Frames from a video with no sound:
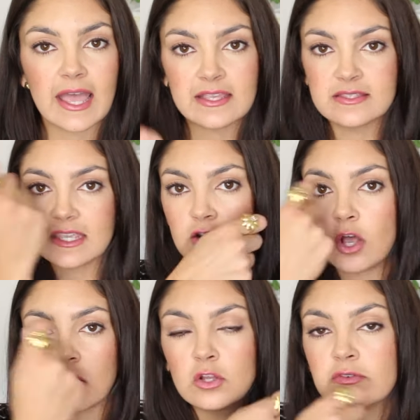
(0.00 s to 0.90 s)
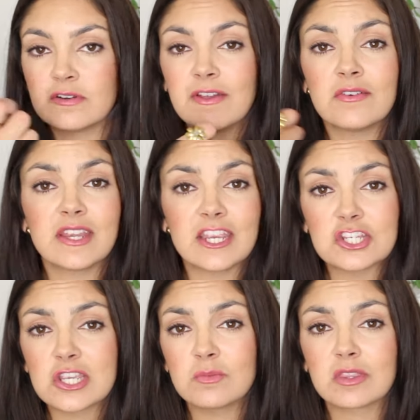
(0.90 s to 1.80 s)
as an all-over
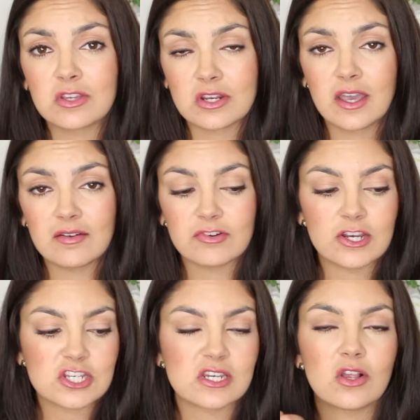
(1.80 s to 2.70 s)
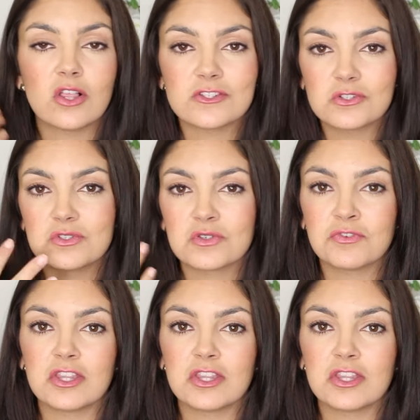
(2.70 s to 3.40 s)
foundation with good coverage and it also is a